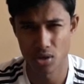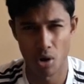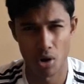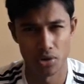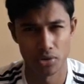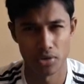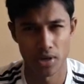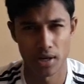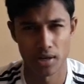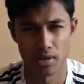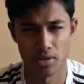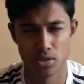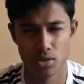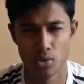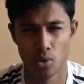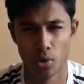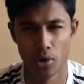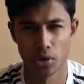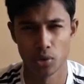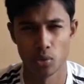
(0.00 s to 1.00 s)
contract is
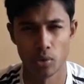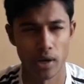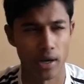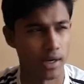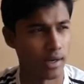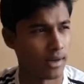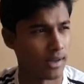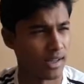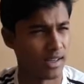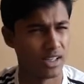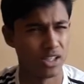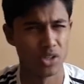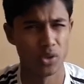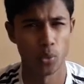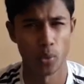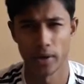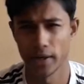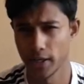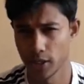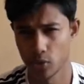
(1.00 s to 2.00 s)
going to end in
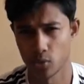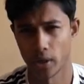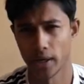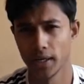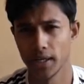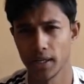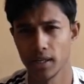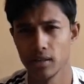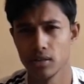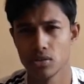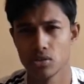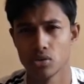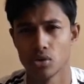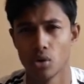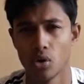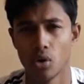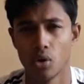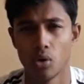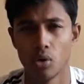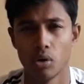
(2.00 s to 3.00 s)
2020,
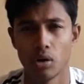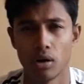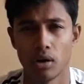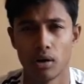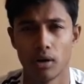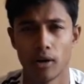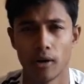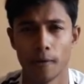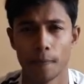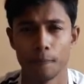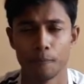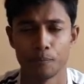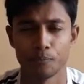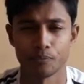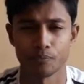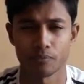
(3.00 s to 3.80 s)
so